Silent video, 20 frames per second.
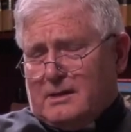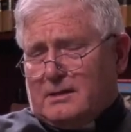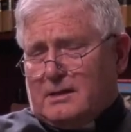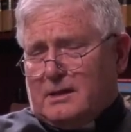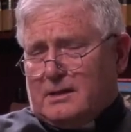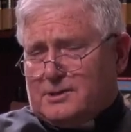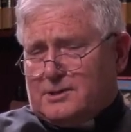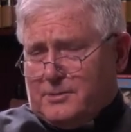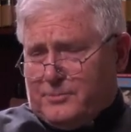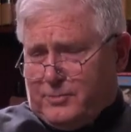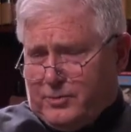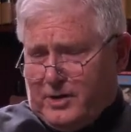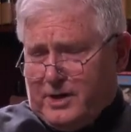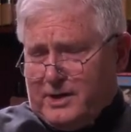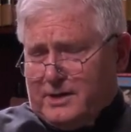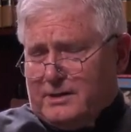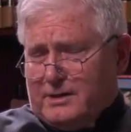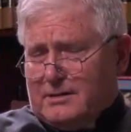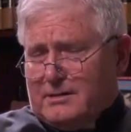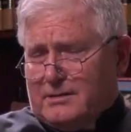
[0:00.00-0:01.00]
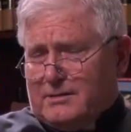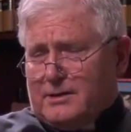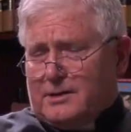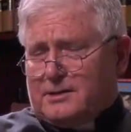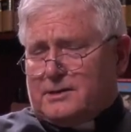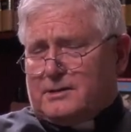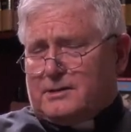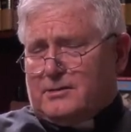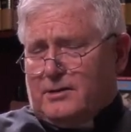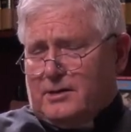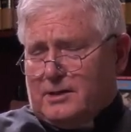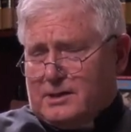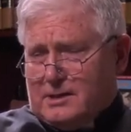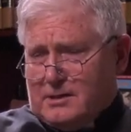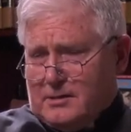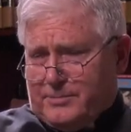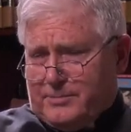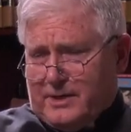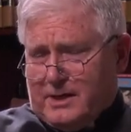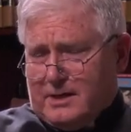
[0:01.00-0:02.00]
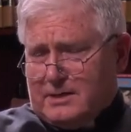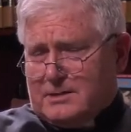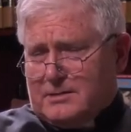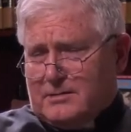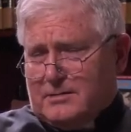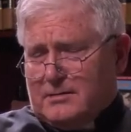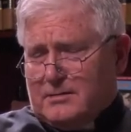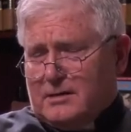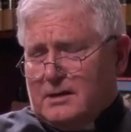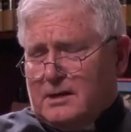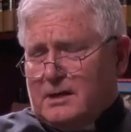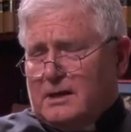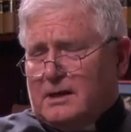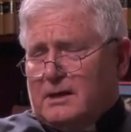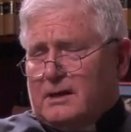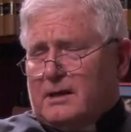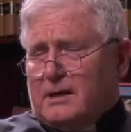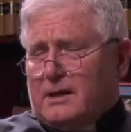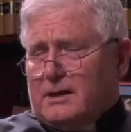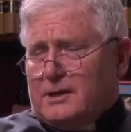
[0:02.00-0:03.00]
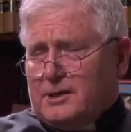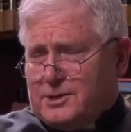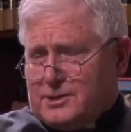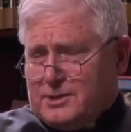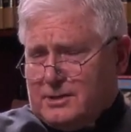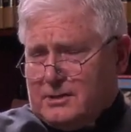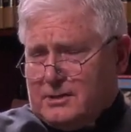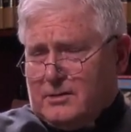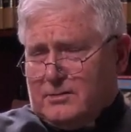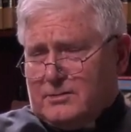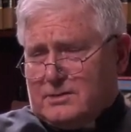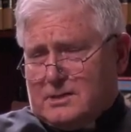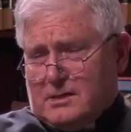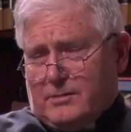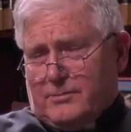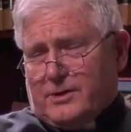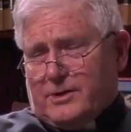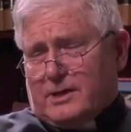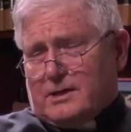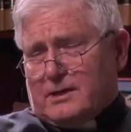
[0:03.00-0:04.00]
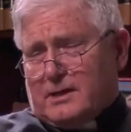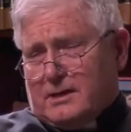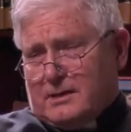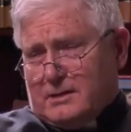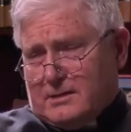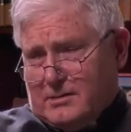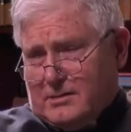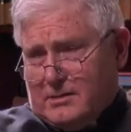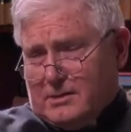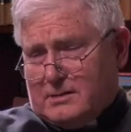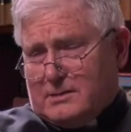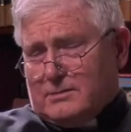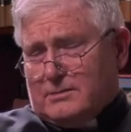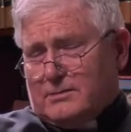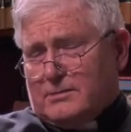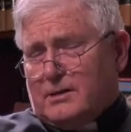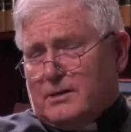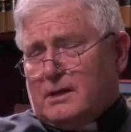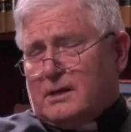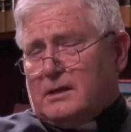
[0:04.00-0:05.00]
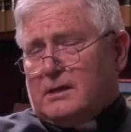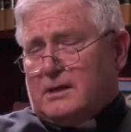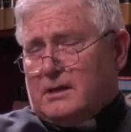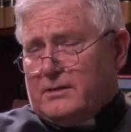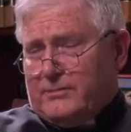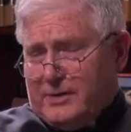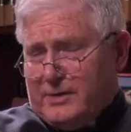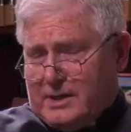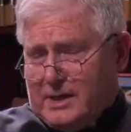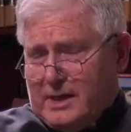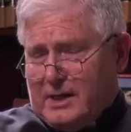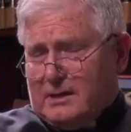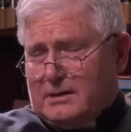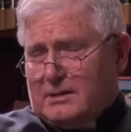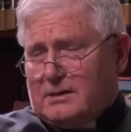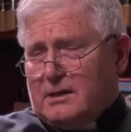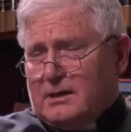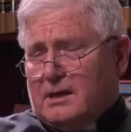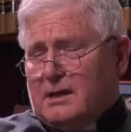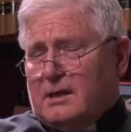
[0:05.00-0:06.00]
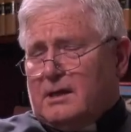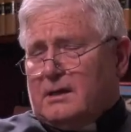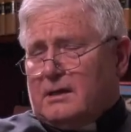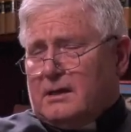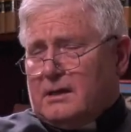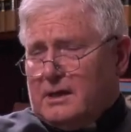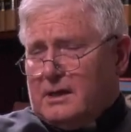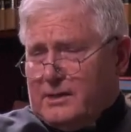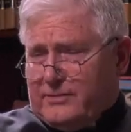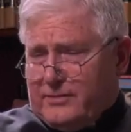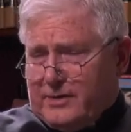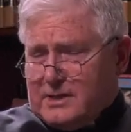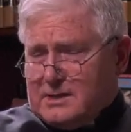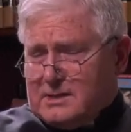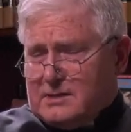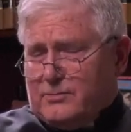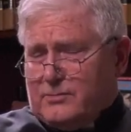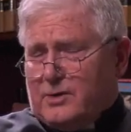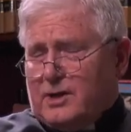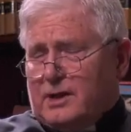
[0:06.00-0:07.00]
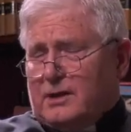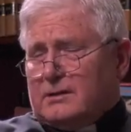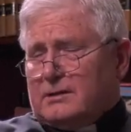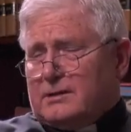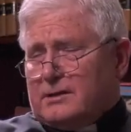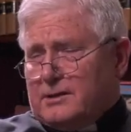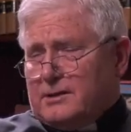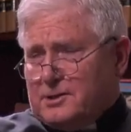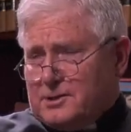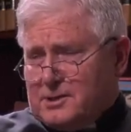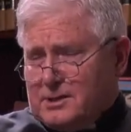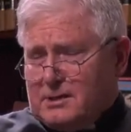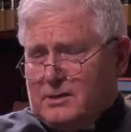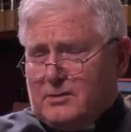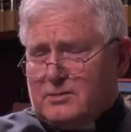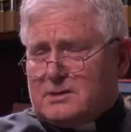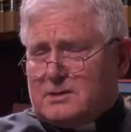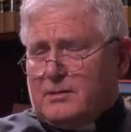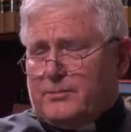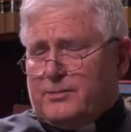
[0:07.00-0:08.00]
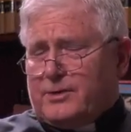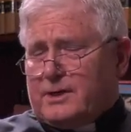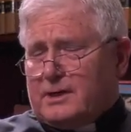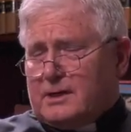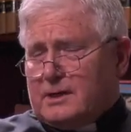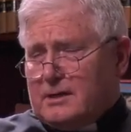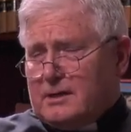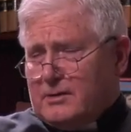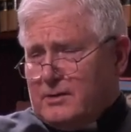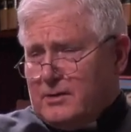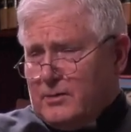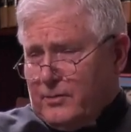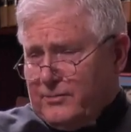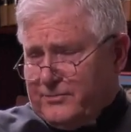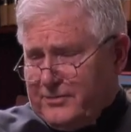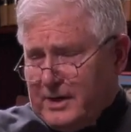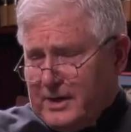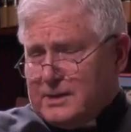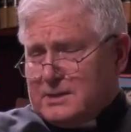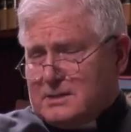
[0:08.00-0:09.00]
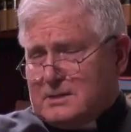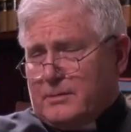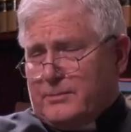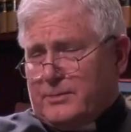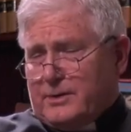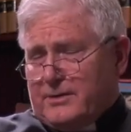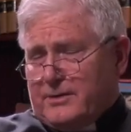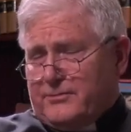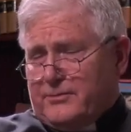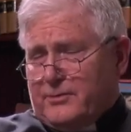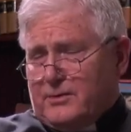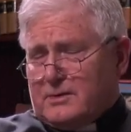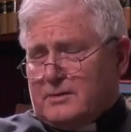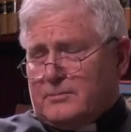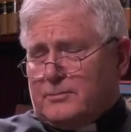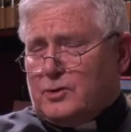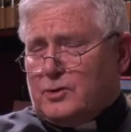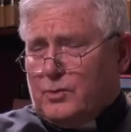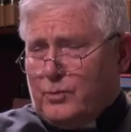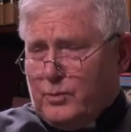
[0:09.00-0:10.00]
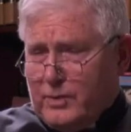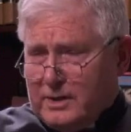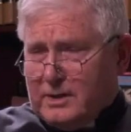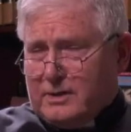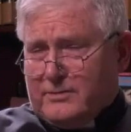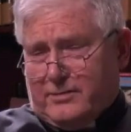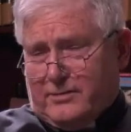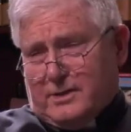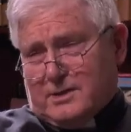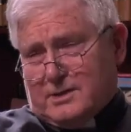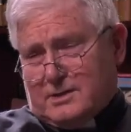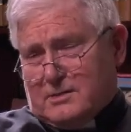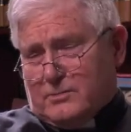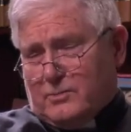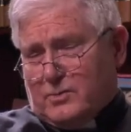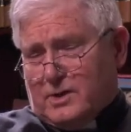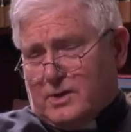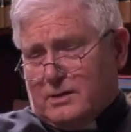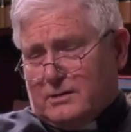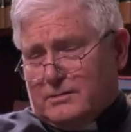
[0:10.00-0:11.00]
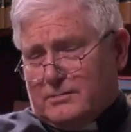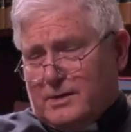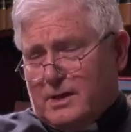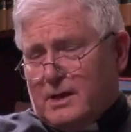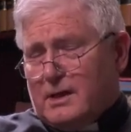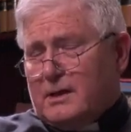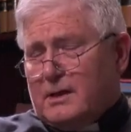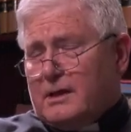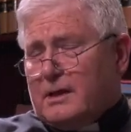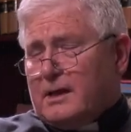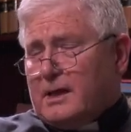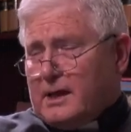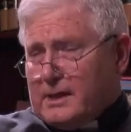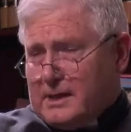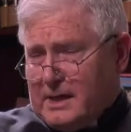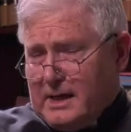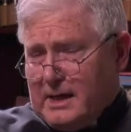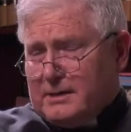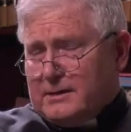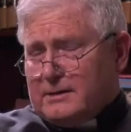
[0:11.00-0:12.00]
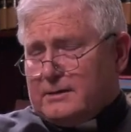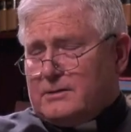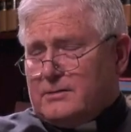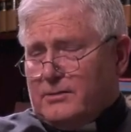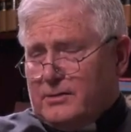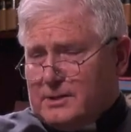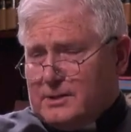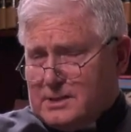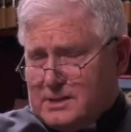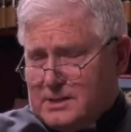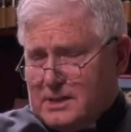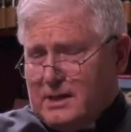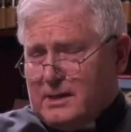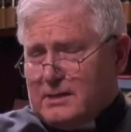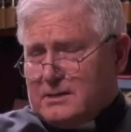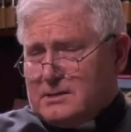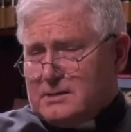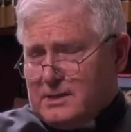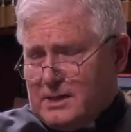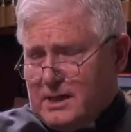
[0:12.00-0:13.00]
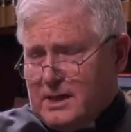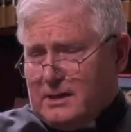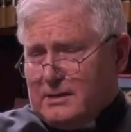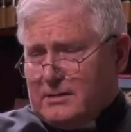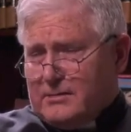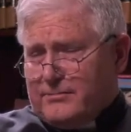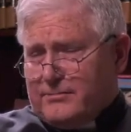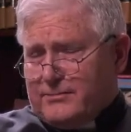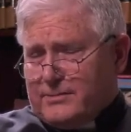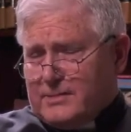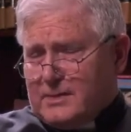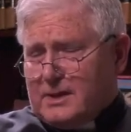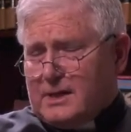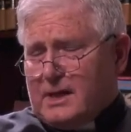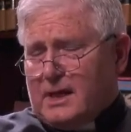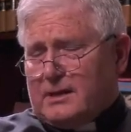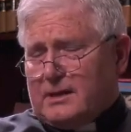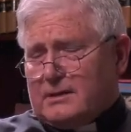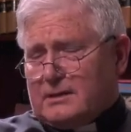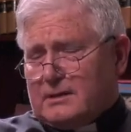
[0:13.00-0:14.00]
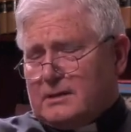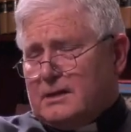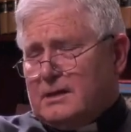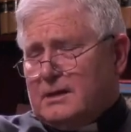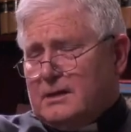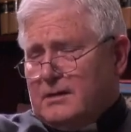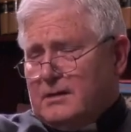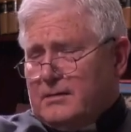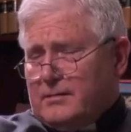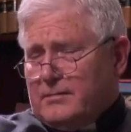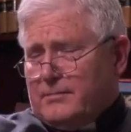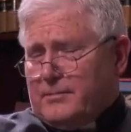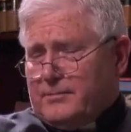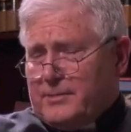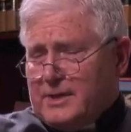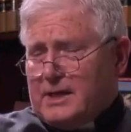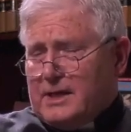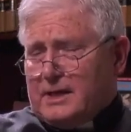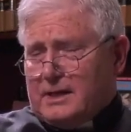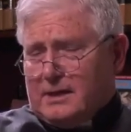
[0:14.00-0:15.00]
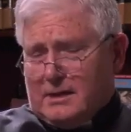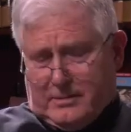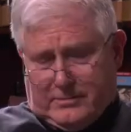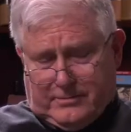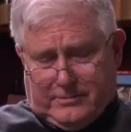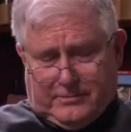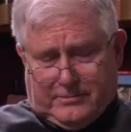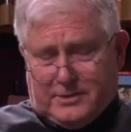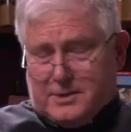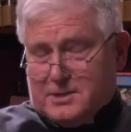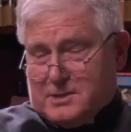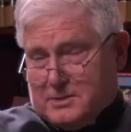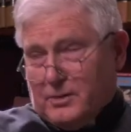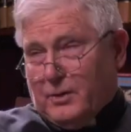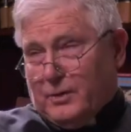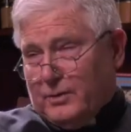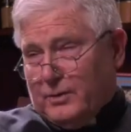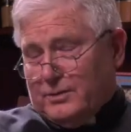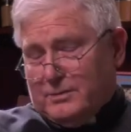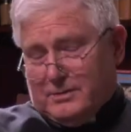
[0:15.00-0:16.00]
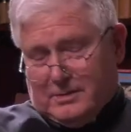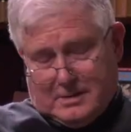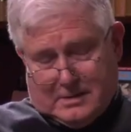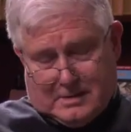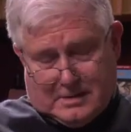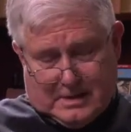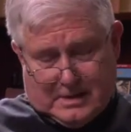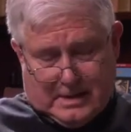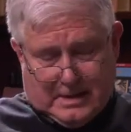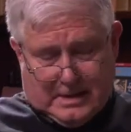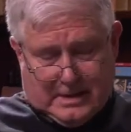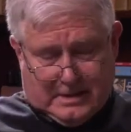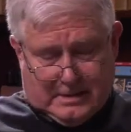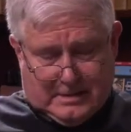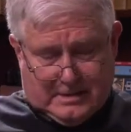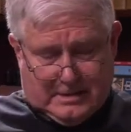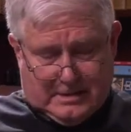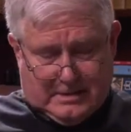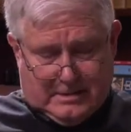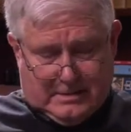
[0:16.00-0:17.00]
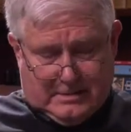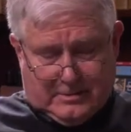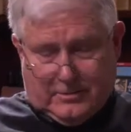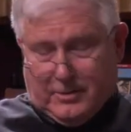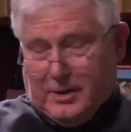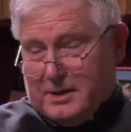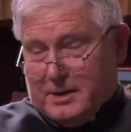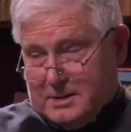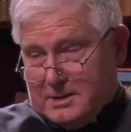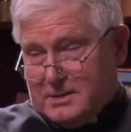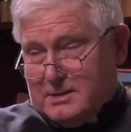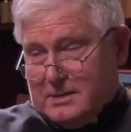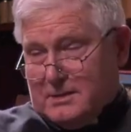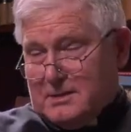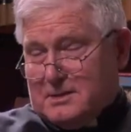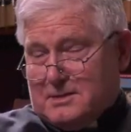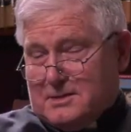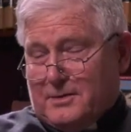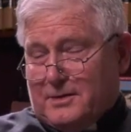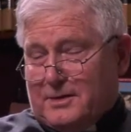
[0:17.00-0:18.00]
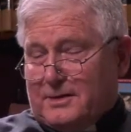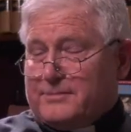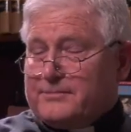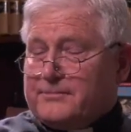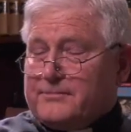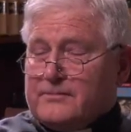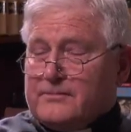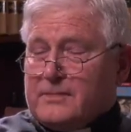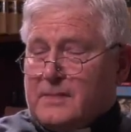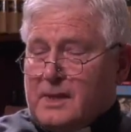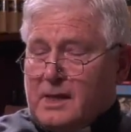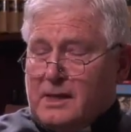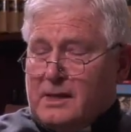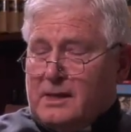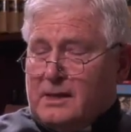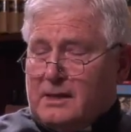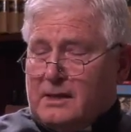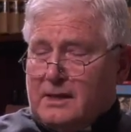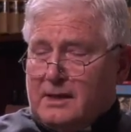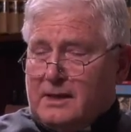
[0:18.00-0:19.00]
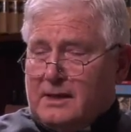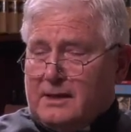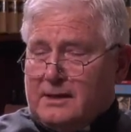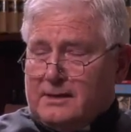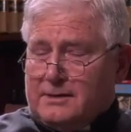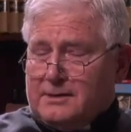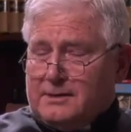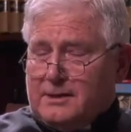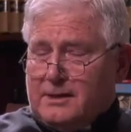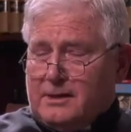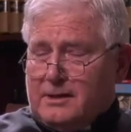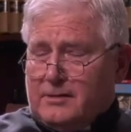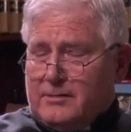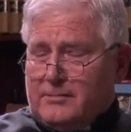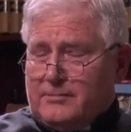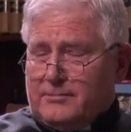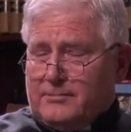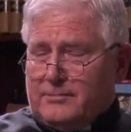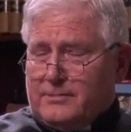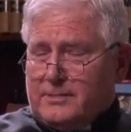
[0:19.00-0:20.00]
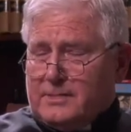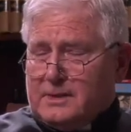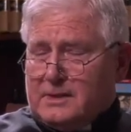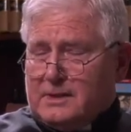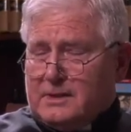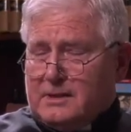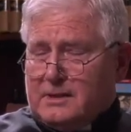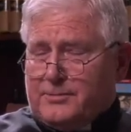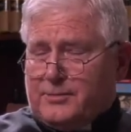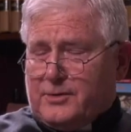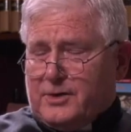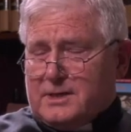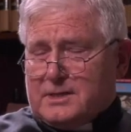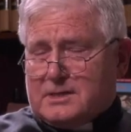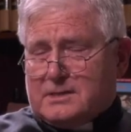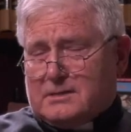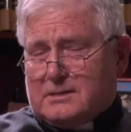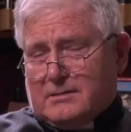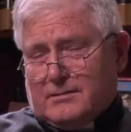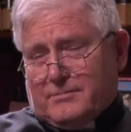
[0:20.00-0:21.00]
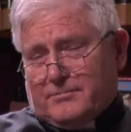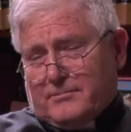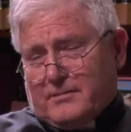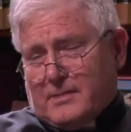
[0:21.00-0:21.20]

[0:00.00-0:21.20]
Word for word: they should pray, they should talk to their pastor. He should know somebody they can talk to. If he can't advise them well, he should know somebody or find somebody for who will advise them well. A Catholic who understands, again, the Catholic meaning of the soul and grace and so on. Mm-hmm. And the priest